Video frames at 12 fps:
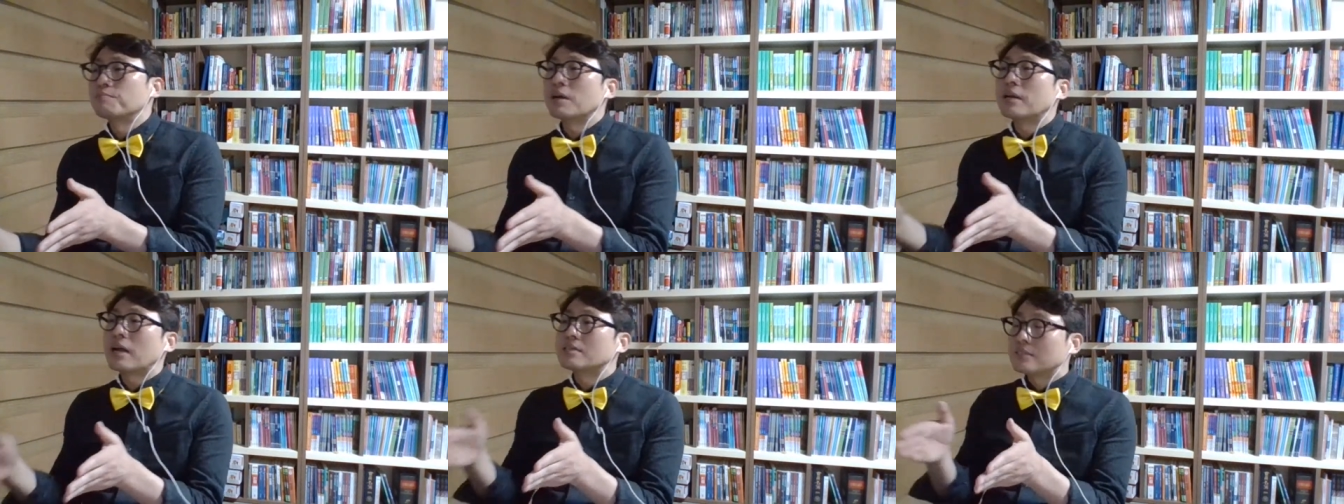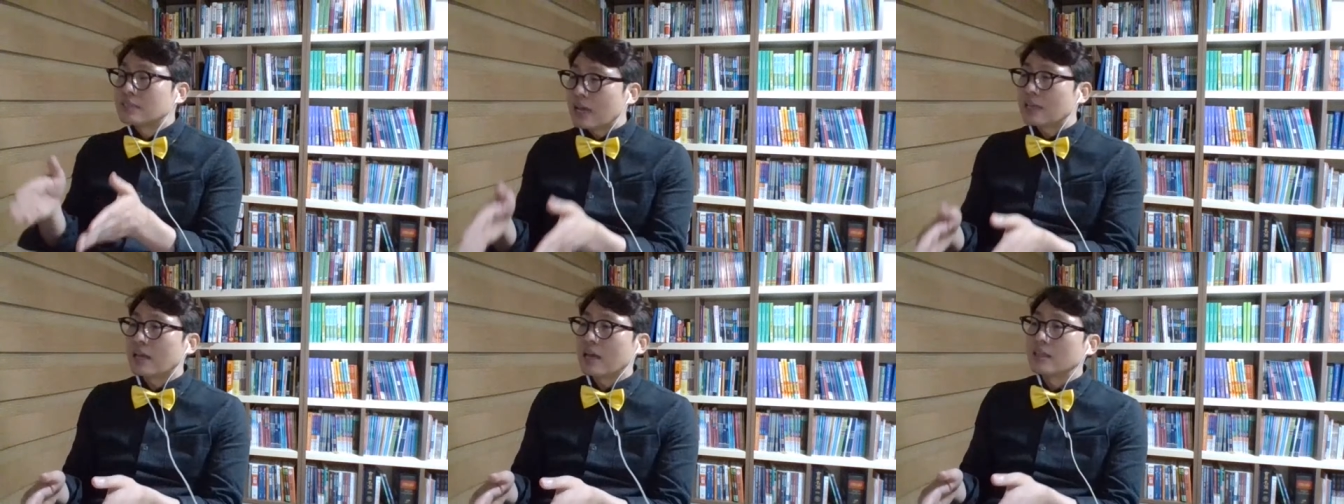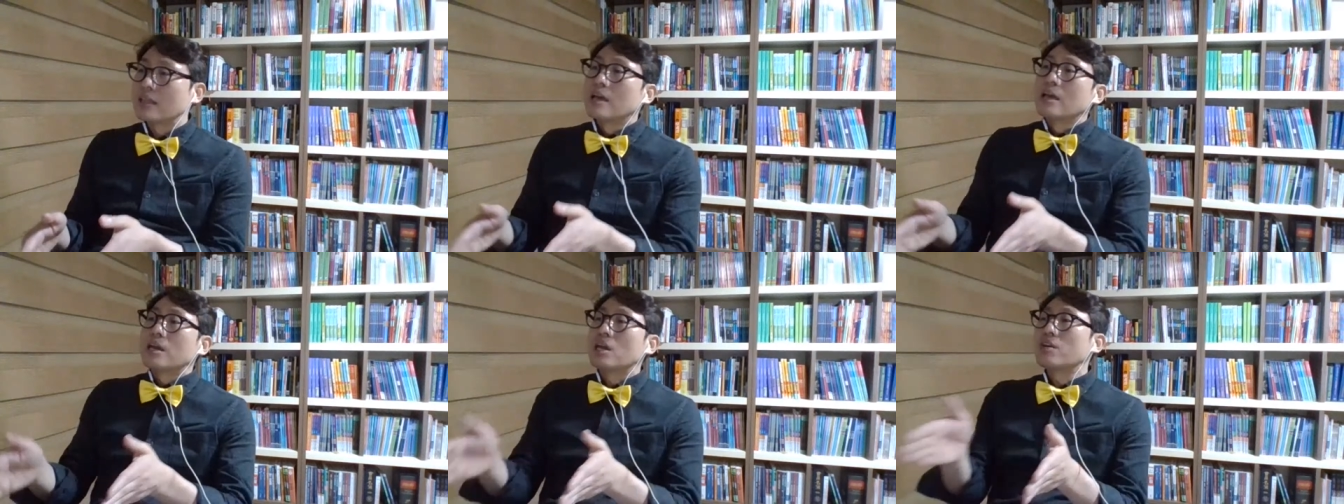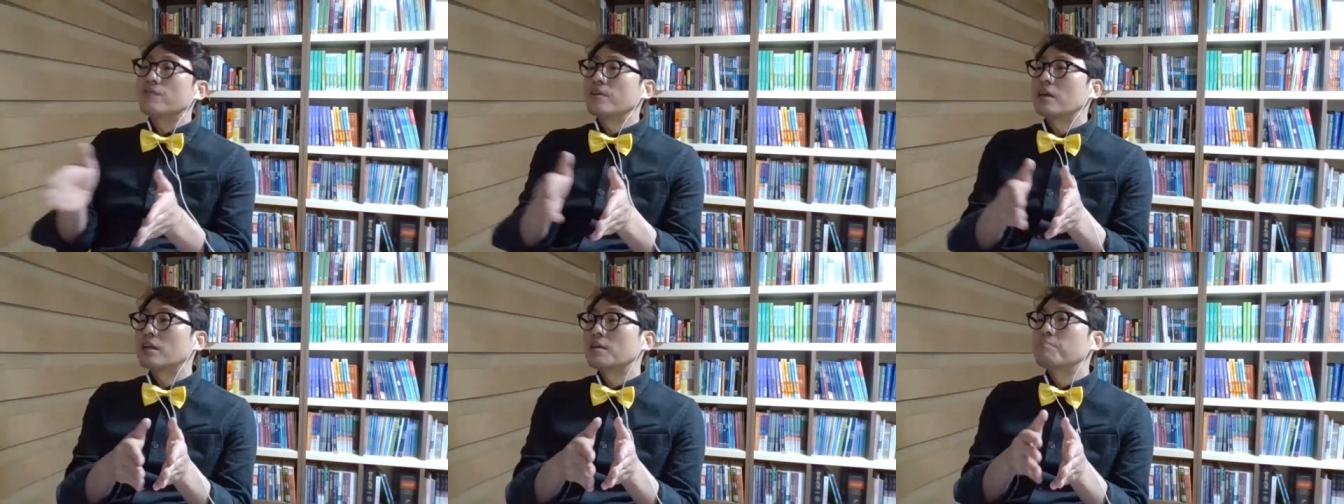But I said that if you
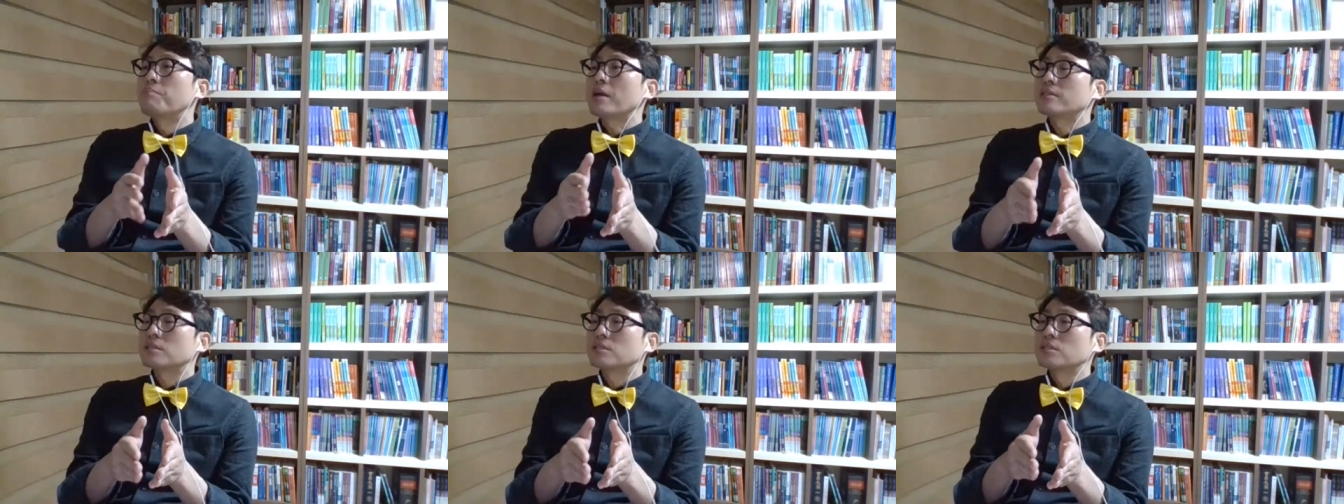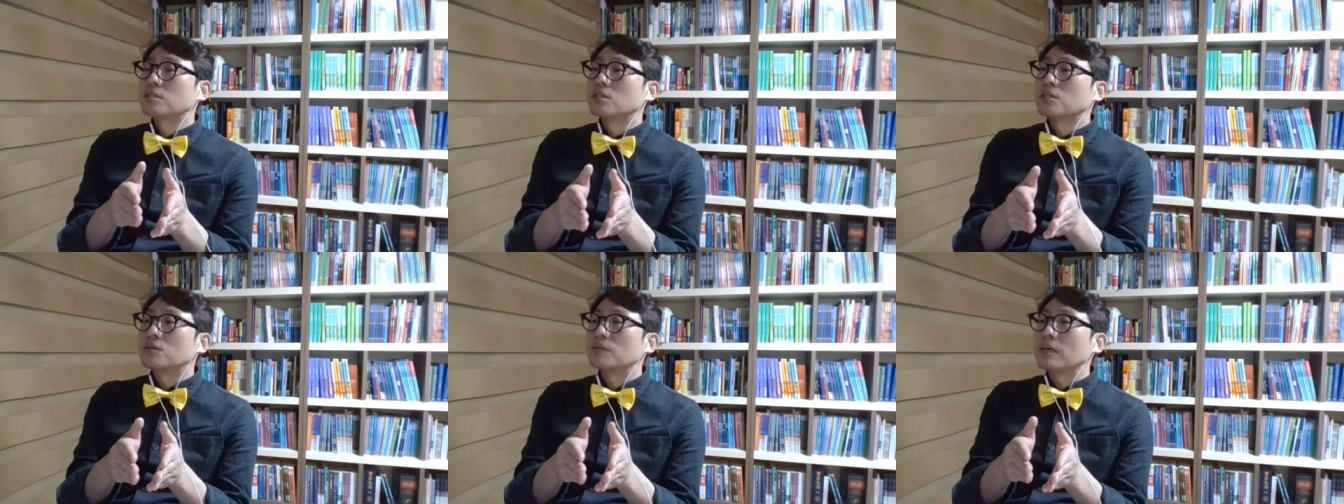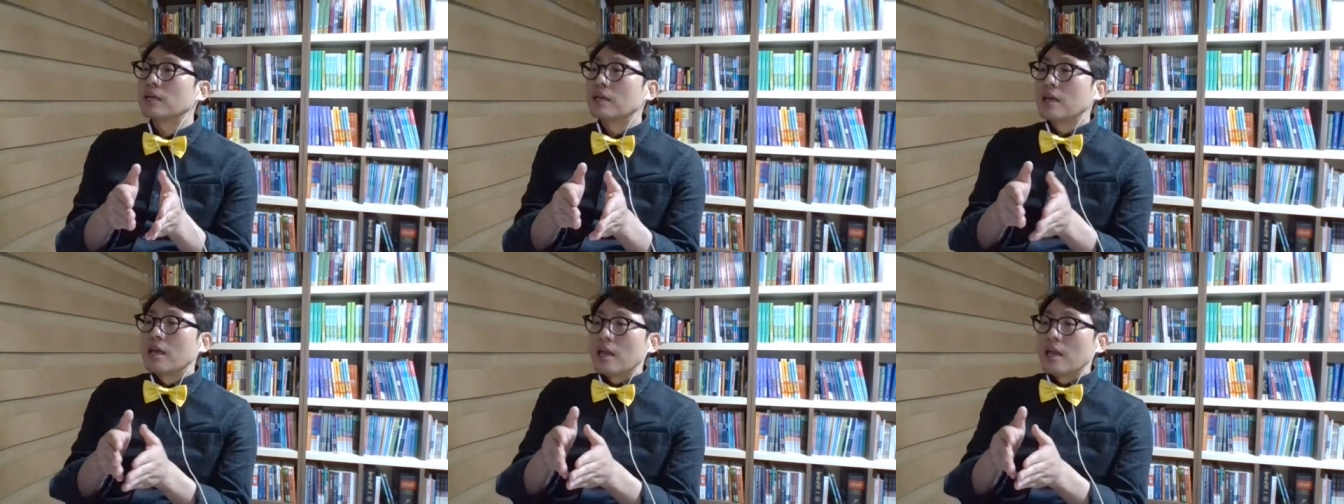get a bachelor's degree